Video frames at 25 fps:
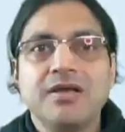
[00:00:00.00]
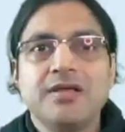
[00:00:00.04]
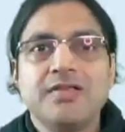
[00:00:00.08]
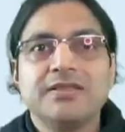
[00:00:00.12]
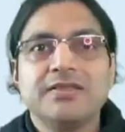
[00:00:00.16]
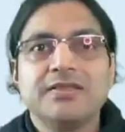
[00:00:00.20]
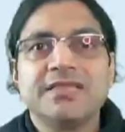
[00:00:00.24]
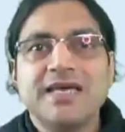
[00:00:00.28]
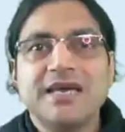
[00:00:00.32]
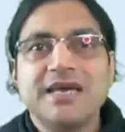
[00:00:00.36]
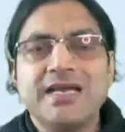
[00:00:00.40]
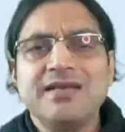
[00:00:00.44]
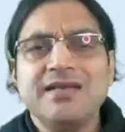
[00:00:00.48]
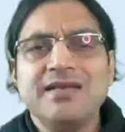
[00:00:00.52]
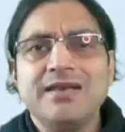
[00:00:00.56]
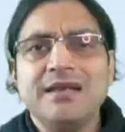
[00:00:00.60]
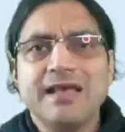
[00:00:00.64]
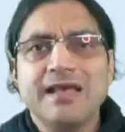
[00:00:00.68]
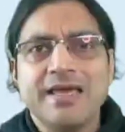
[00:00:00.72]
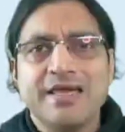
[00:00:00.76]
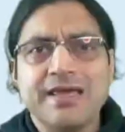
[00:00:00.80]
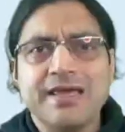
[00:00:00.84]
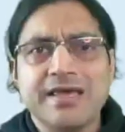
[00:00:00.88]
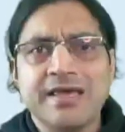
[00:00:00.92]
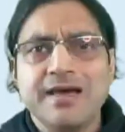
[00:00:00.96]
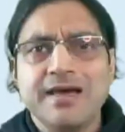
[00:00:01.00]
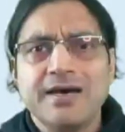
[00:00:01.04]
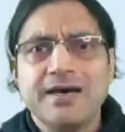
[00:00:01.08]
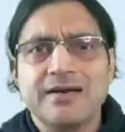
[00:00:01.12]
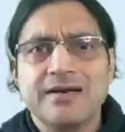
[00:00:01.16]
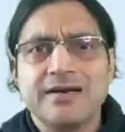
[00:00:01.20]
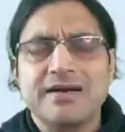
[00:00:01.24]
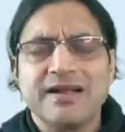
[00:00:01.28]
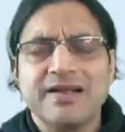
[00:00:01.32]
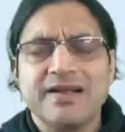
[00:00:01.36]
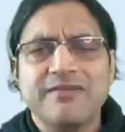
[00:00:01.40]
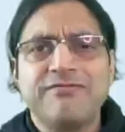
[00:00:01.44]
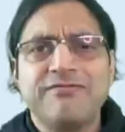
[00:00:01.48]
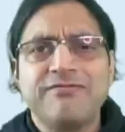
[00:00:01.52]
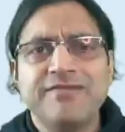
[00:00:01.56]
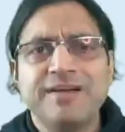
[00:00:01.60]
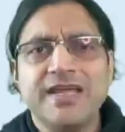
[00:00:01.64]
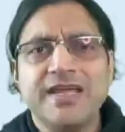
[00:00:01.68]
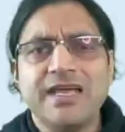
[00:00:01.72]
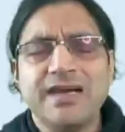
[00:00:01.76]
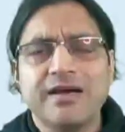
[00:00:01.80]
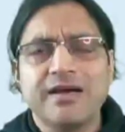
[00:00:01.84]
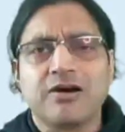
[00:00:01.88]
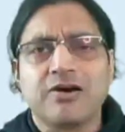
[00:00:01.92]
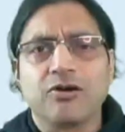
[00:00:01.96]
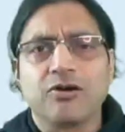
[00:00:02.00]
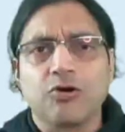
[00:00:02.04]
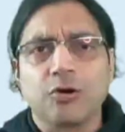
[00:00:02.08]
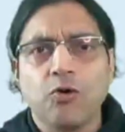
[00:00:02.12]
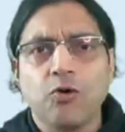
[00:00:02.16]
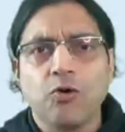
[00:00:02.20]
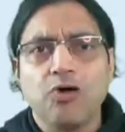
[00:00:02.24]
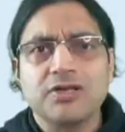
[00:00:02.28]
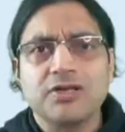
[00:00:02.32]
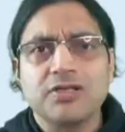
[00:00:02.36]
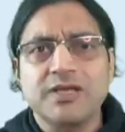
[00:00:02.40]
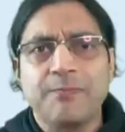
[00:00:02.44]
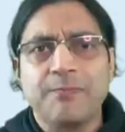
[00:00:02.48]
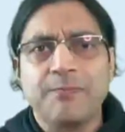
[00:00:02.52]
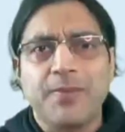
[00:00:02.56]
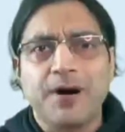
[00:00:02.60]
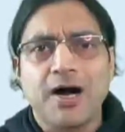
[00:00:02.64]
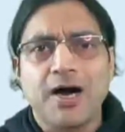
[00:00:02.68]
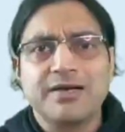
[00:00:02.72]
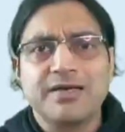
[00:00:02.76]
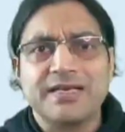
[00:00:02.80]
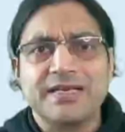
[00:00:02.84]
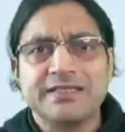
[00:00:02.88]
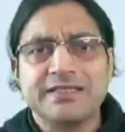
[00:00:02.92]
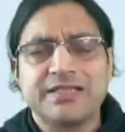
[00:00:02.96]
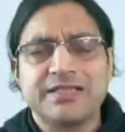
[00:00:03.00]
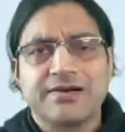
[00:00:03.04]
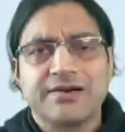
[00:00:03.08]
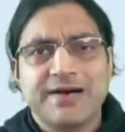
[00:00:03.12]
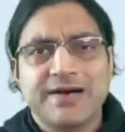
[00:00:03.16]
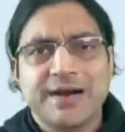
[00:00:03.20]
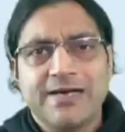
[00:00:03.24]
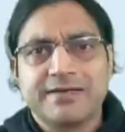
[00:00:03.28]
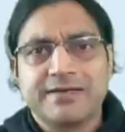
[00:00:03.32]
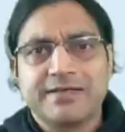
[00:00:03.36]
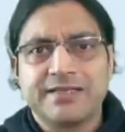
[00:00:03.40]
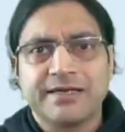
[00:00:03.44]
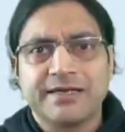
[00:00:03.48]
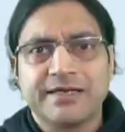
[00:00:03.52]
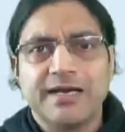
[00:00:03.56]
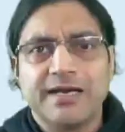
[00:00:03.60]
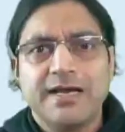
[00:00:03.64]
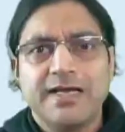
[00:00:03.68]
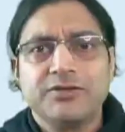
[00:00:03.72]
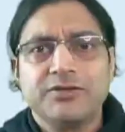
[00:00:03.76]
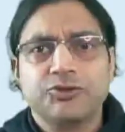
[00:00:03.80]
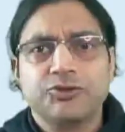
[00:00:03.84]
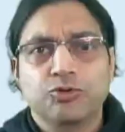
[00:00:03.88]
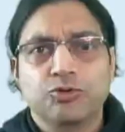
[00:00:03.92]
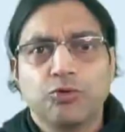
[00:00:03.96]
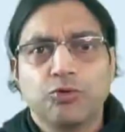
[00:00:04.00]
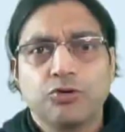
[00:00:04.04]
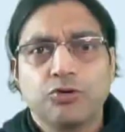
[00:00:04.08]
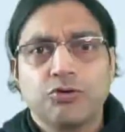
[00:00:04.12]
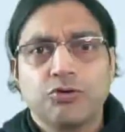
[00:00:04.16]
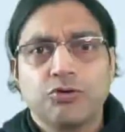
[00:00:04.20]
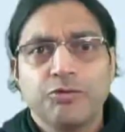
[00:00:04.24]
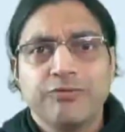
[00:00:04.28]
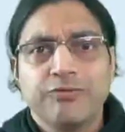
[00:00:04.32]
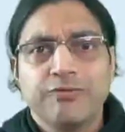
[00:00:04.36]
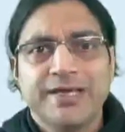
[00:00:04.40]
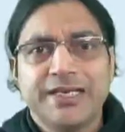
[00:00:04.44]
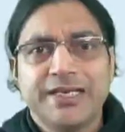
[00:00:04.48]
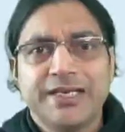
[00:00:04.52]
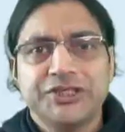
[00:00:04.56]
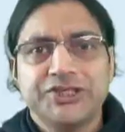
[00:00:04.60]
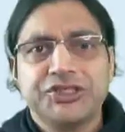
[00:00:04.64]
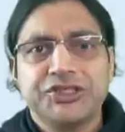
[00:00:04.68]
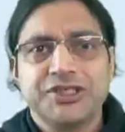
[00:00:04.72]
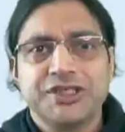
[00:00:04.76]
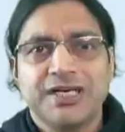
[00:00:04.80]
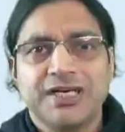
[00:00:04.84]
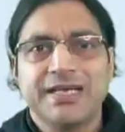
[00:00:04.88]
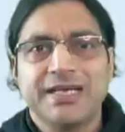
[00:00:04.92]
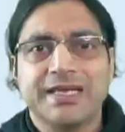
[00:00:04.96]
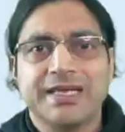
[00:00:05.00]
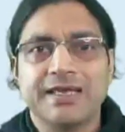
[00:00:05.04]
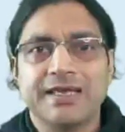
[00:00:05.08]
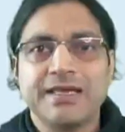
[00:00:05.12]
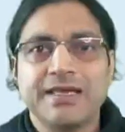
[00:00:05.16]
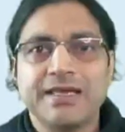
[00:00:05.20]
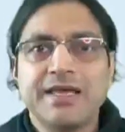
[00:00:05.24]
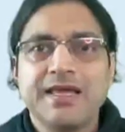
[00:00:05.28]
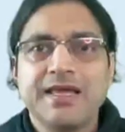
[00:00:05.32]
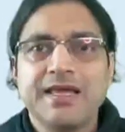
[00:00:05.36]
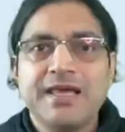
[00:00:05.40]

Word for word: then here, if we ignore the part in the red that I showed to you initially,